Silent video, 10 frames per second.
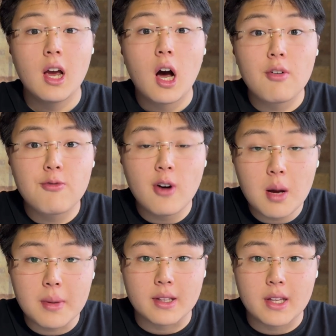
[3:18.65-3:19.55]

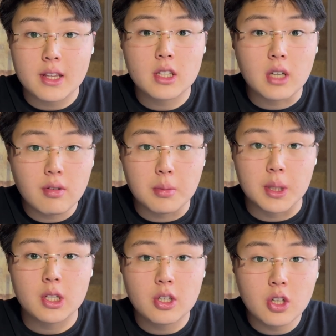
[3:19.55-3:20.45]
affirming that the government
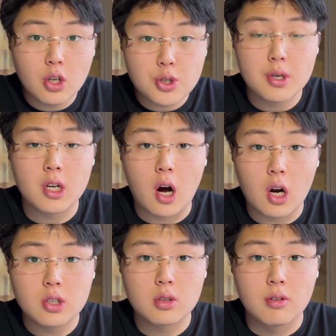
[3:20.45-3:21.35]
could not trigger
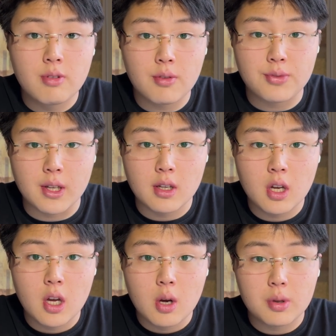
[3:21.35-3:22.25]
Article 50
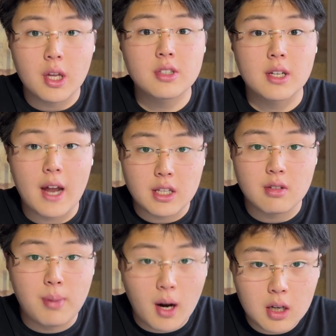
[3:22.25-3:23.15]
without an Act of
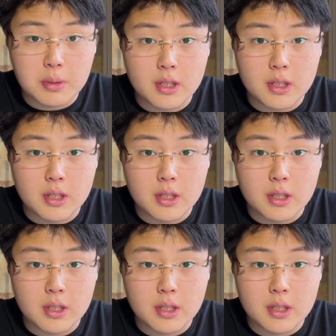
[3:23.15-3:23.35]
Parliament.